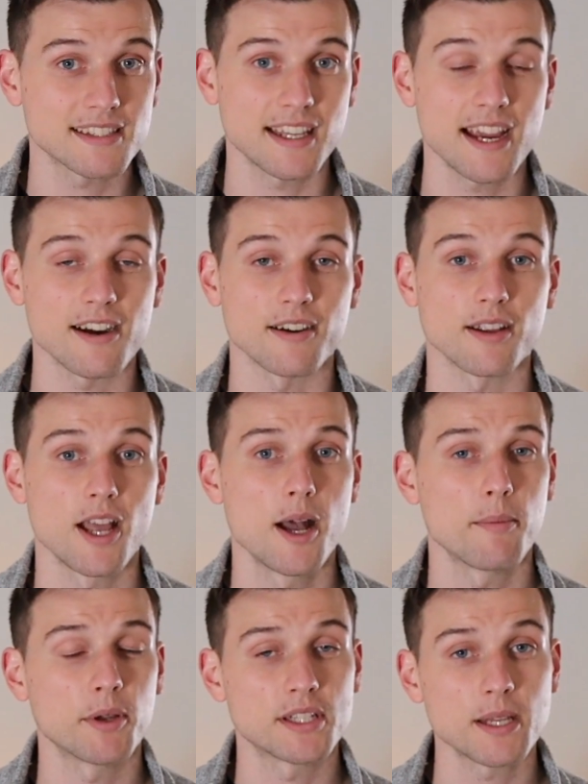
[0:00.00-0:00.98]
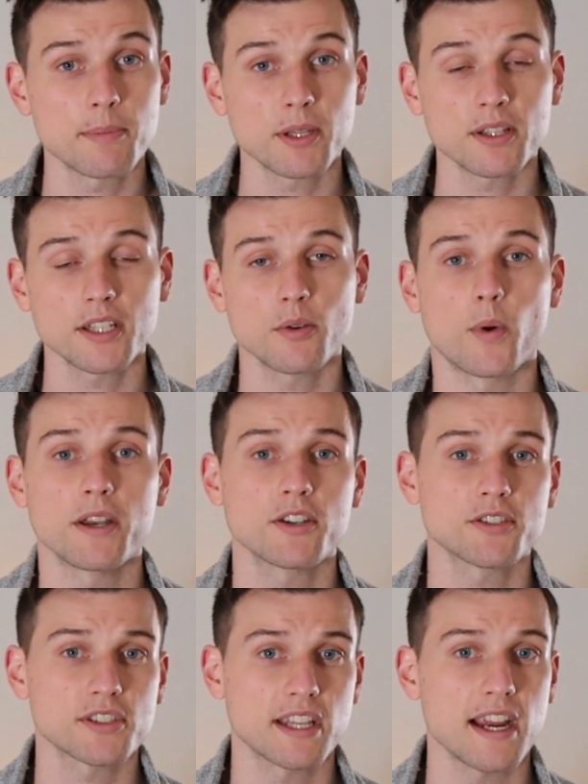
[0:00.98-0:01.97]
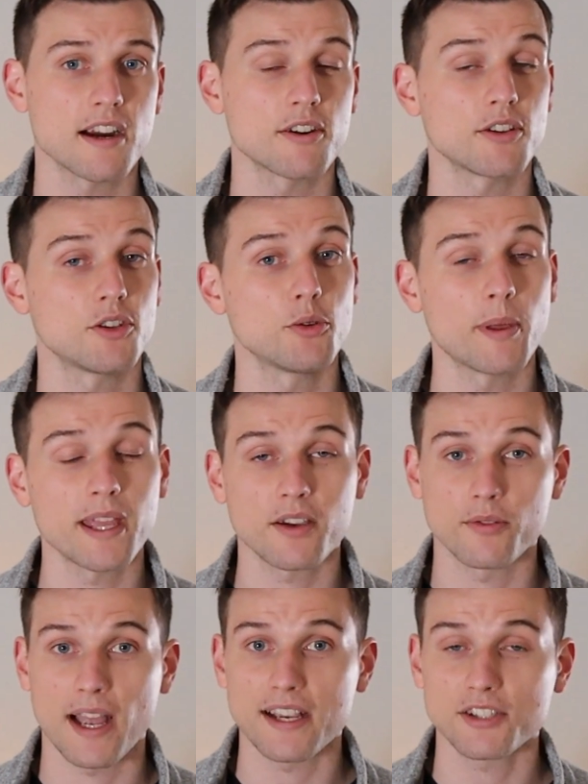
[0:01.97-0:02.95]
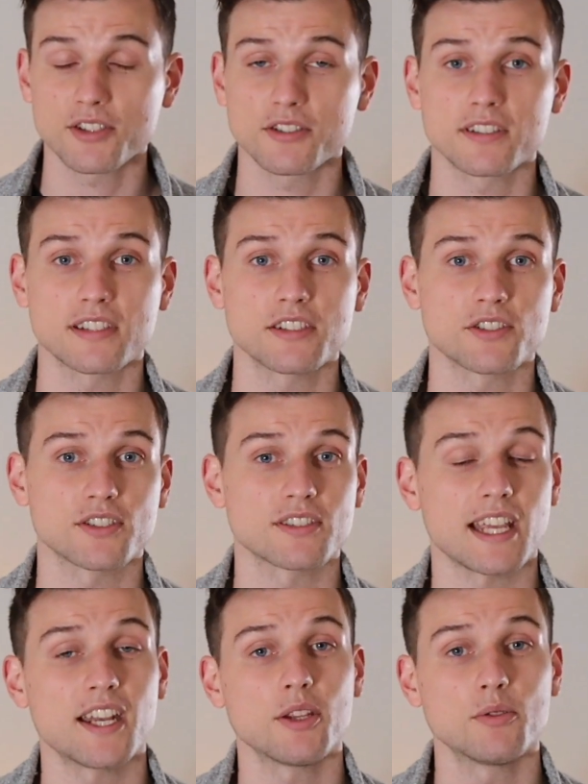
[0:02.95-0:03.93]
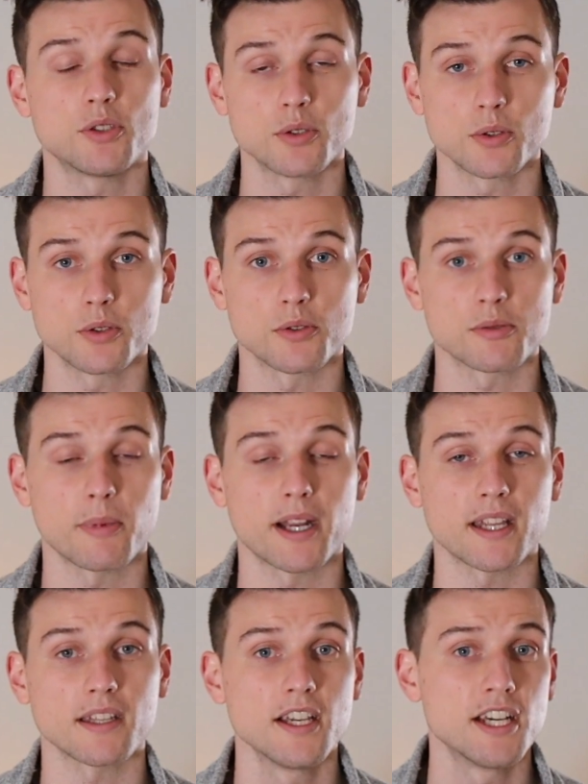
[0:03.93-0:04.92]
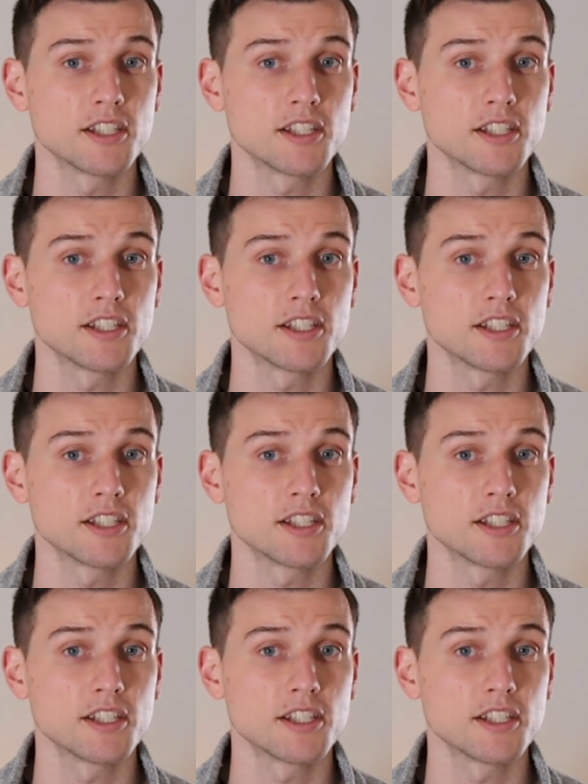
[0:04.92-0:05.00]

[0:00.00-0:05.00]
scared. But typically when you're scared, you make irrational decisions and you do lose money.